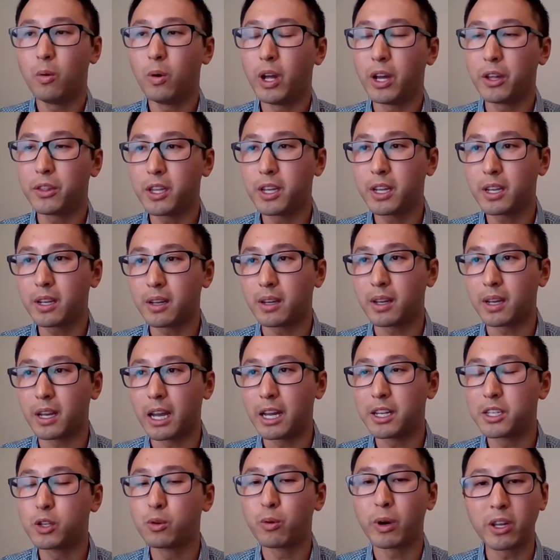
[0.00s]
Well, I think,
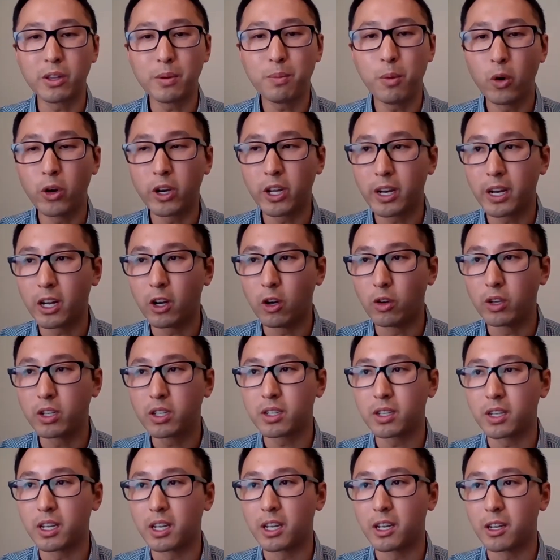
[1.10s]
as you rightly pointed out,
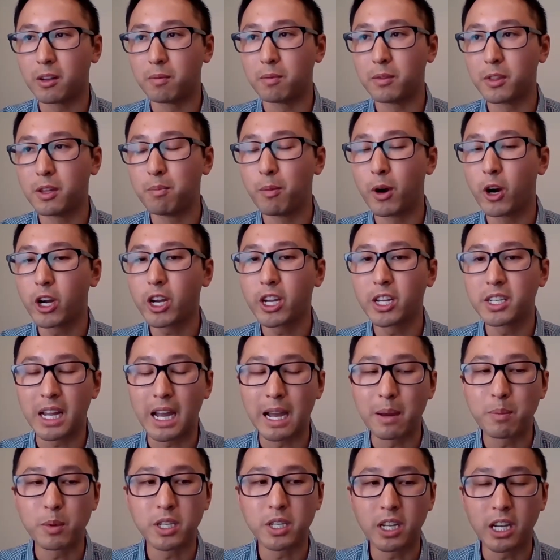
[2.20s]
the market's
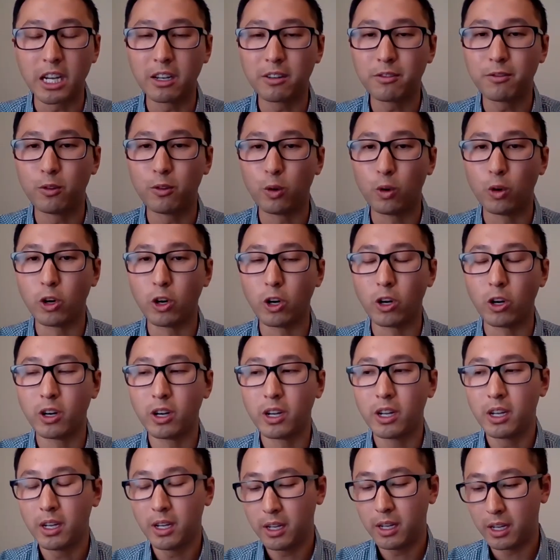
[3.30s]
appetite for
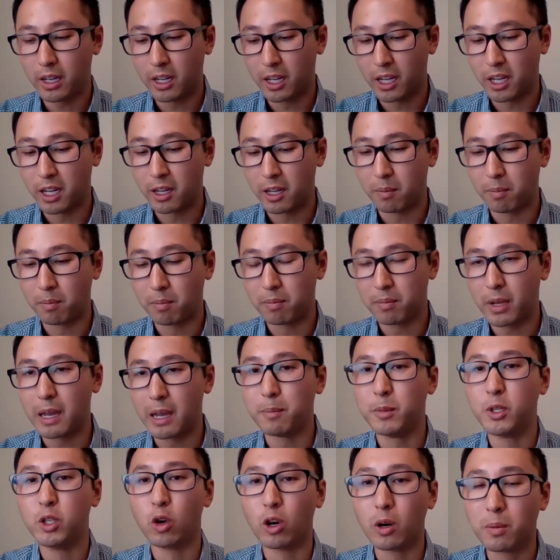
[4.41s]

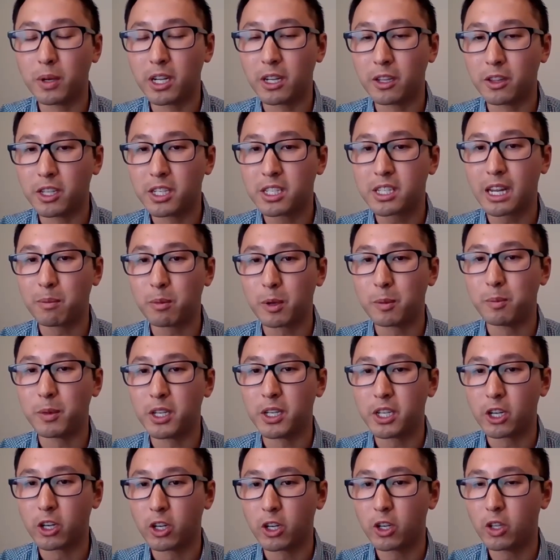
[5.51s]
absorbing this type of
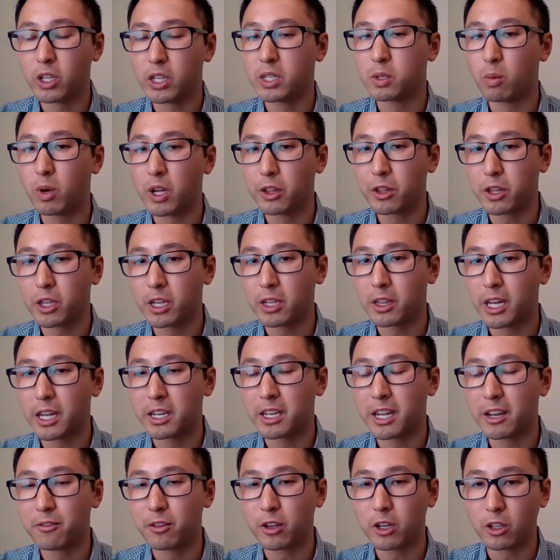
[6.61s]
material is one thing
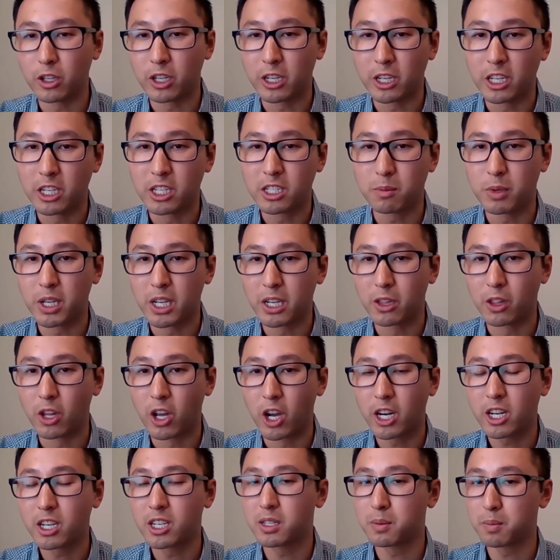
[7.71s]
that definitely needs to be
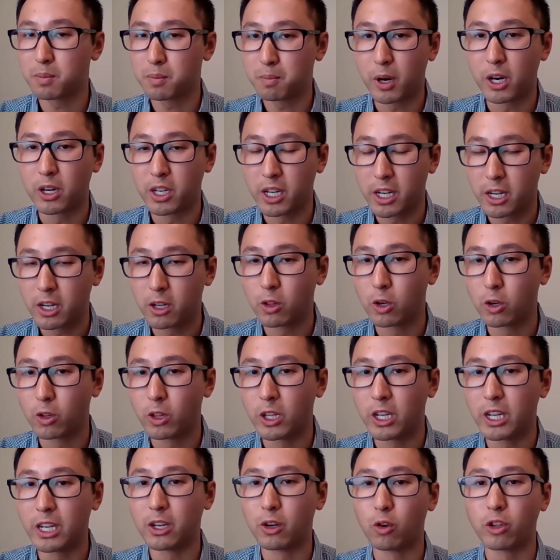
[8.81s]
unlocked,
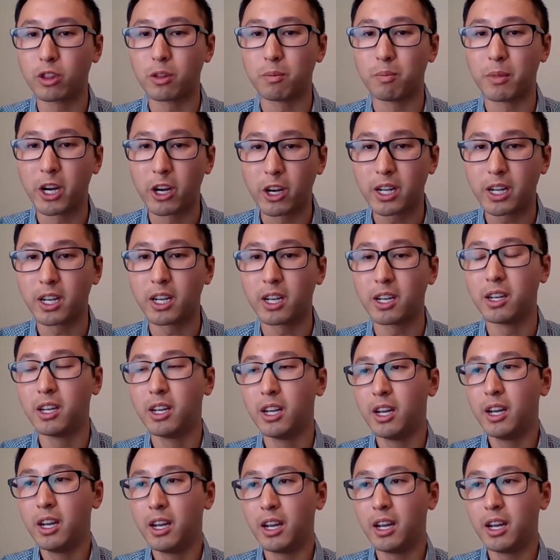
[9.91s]
particularly in North America,